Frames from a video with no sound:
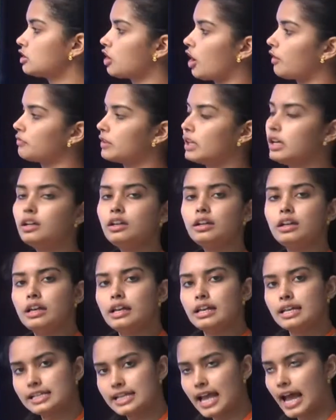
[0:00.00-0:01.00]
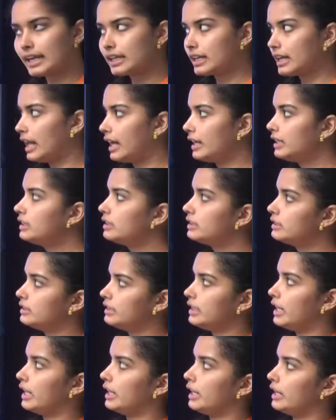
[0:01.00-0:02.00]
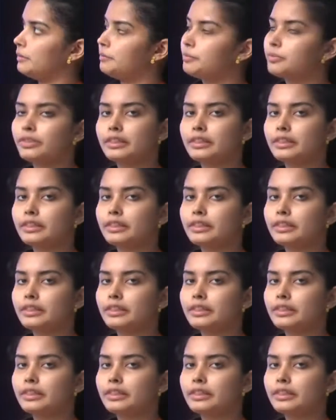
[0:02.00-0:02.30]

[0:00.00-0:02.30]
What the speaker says: of the satellite DNA.